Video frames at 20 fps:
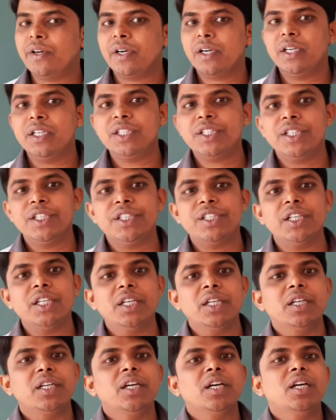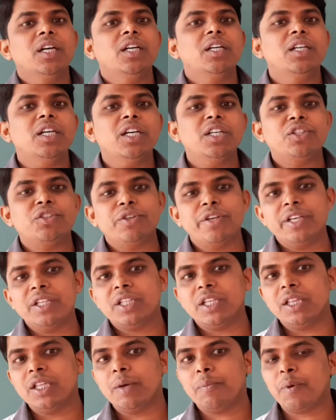English teacher. Dear
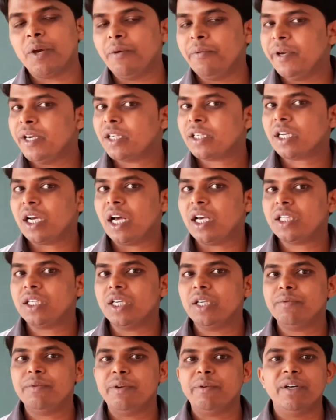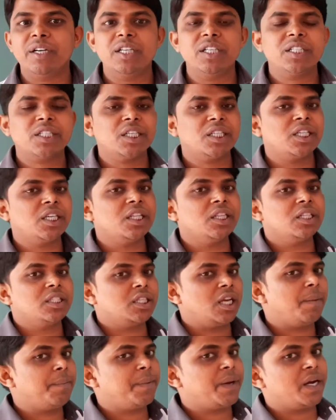students, in the previous classes we were discussing the
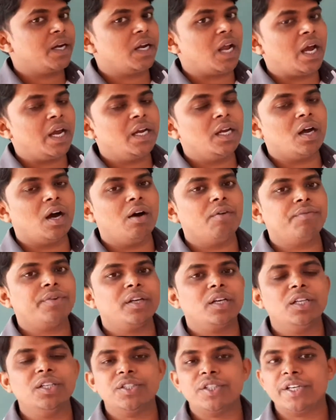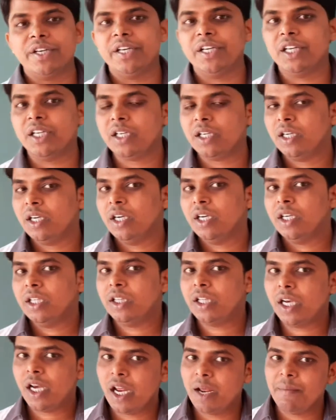chapter 9 of English
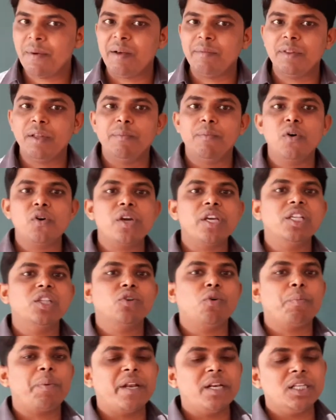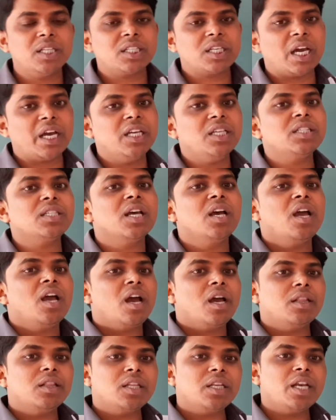reader. The name of the book is Open Skies
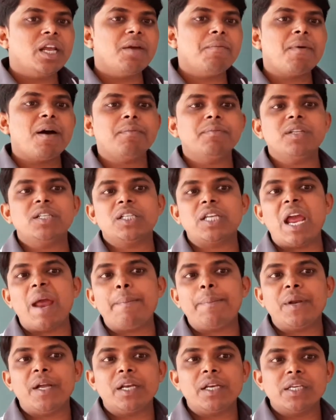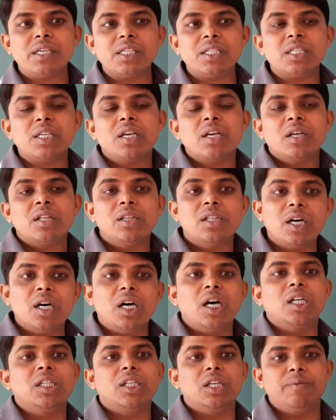and the name of the chapter is The
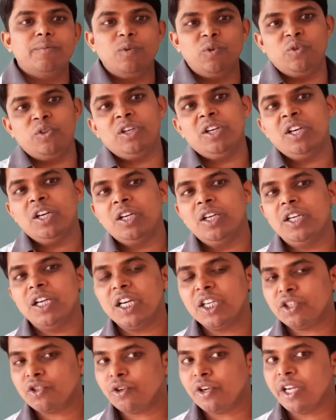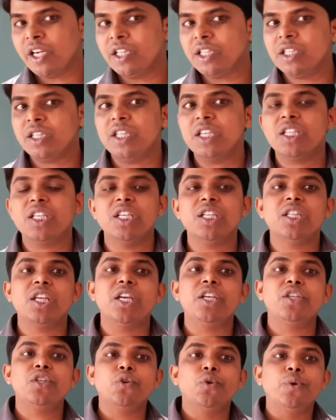Other Book. Dear students, this is
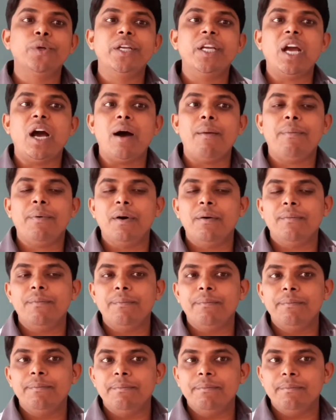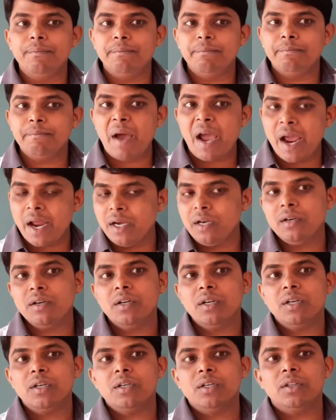the story of a
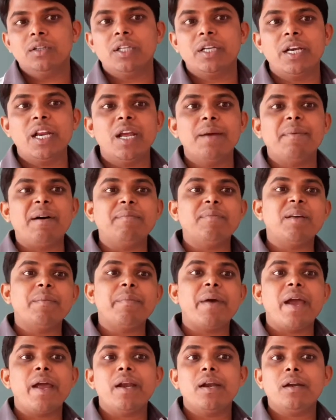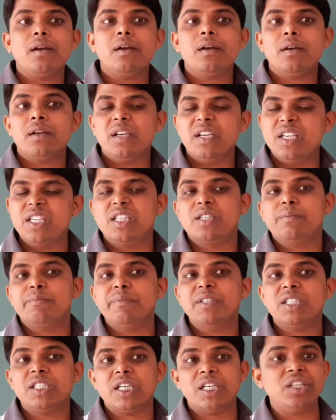man. The name of the man is
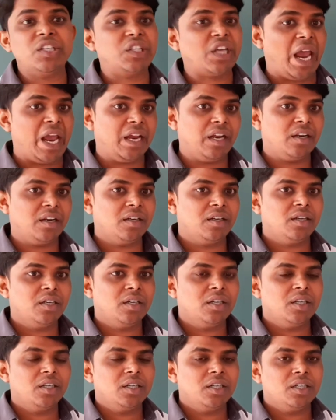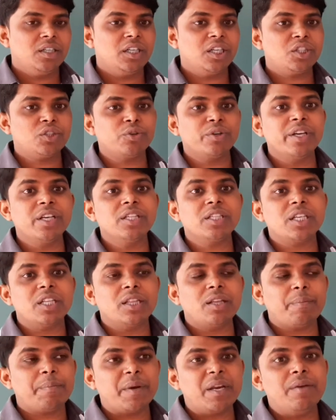Mr. Chang. Dear students,
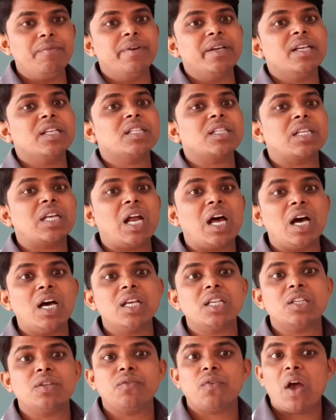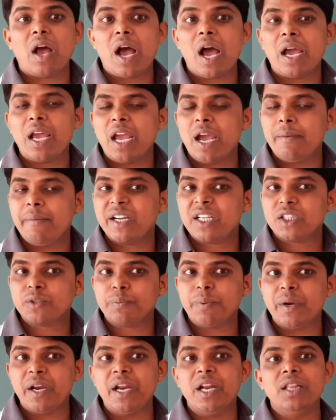in the previous class I have
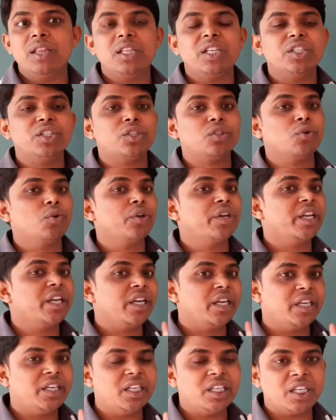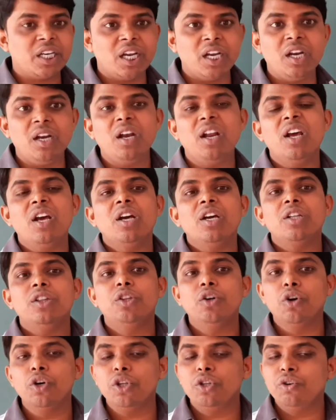explained the story in
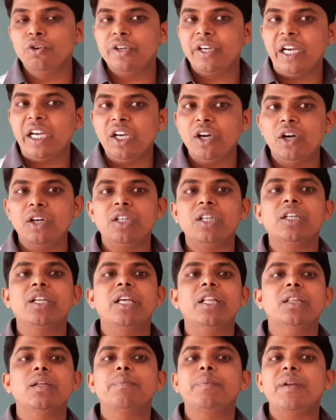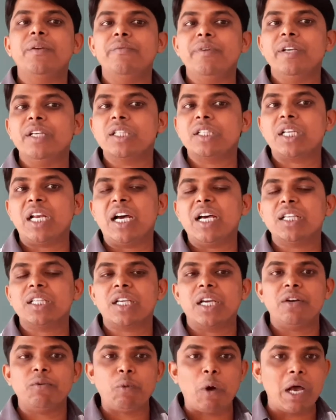detail. Those who did not attend the previous
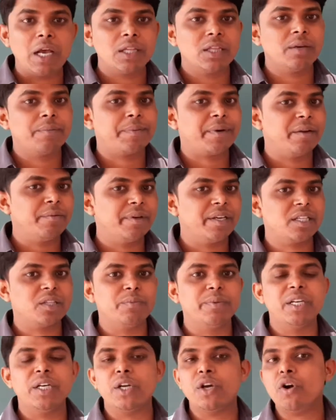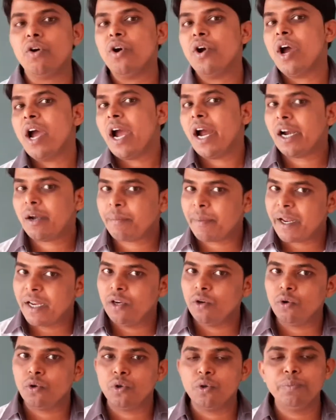class can watch the previous video at my
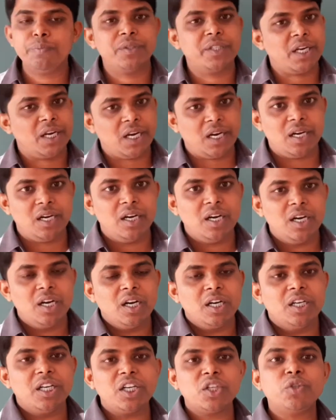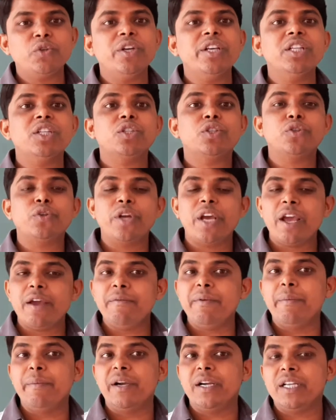YouTube channel. Dear students, today
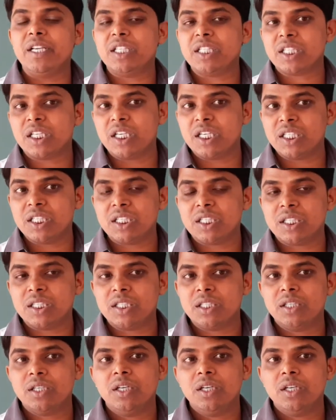we will discuss